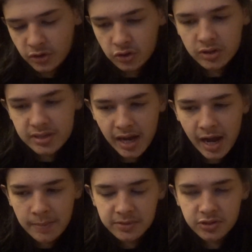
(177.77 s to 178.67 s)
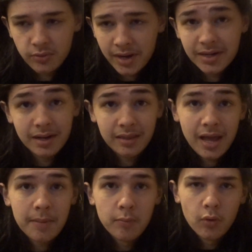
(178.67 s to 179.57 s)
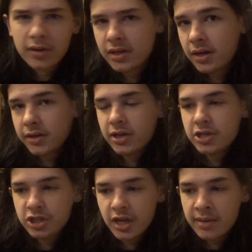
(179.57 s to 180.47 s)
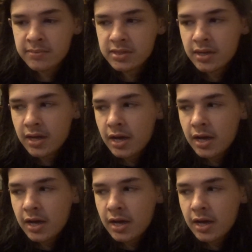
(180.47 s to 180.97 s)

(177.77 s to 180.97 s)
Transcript: Good Time is directed a lot more than Uncut Gems.